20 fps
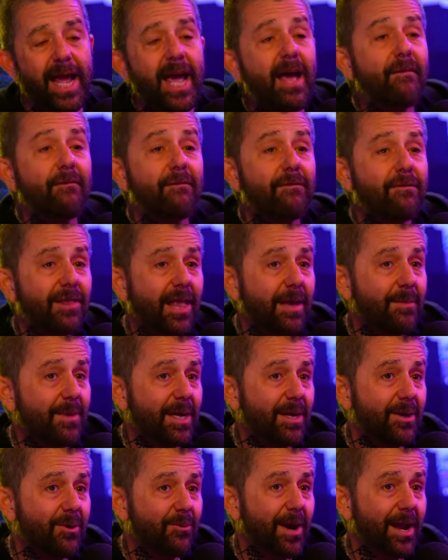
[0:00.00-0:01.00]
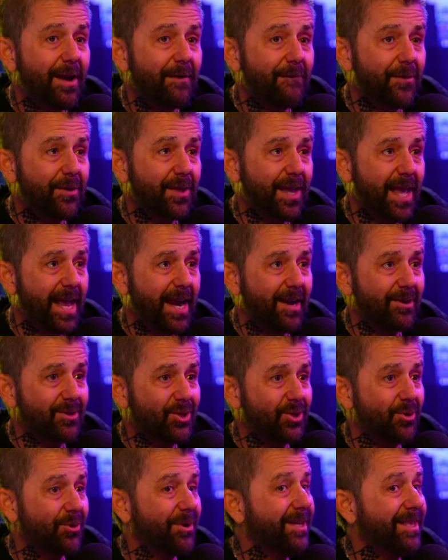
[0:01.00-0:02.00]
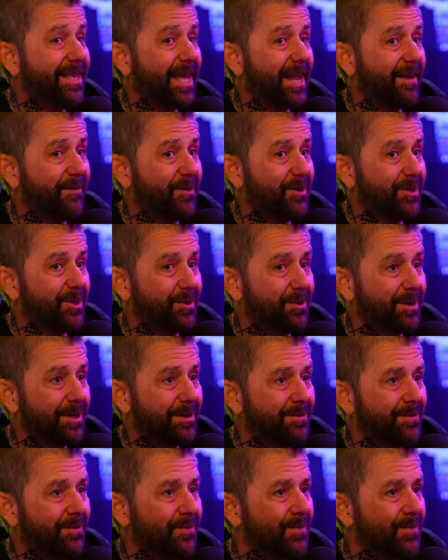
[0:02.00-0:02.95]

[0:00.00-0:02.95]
have Lemmy around for the Cat House 30th anniversary.